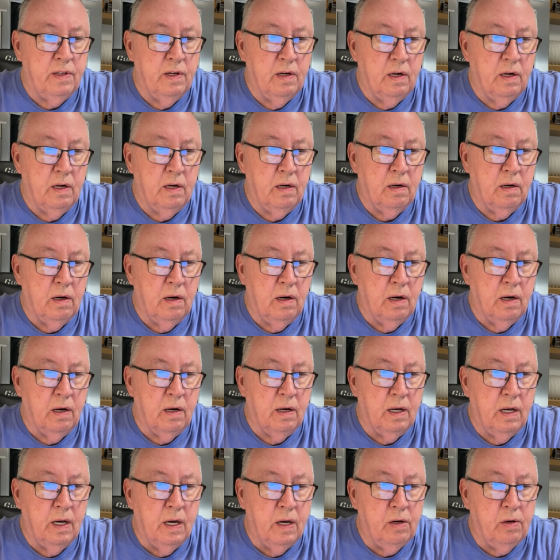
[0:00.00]
there
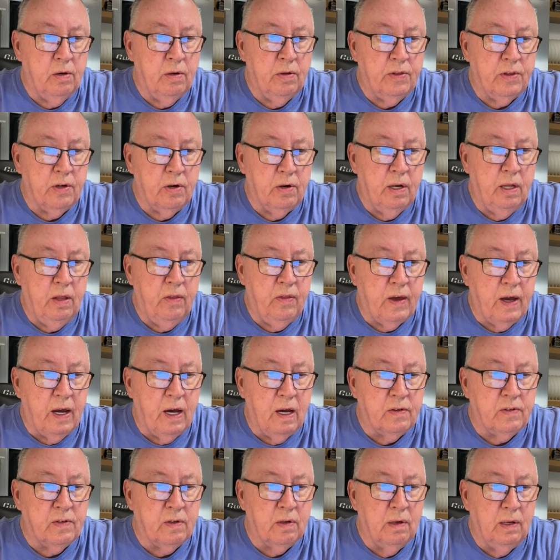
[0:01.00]
are
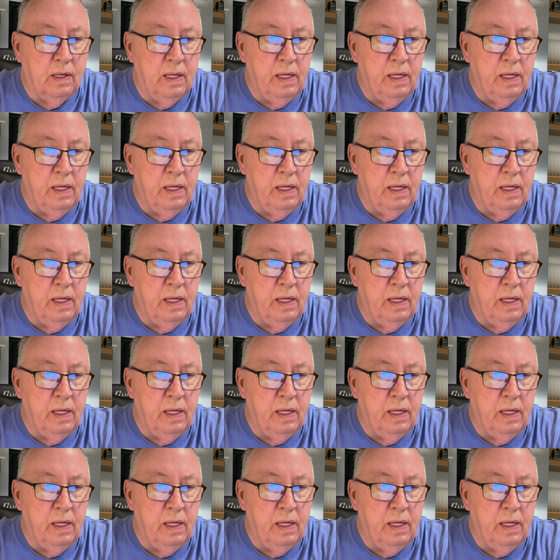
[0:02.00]
130,000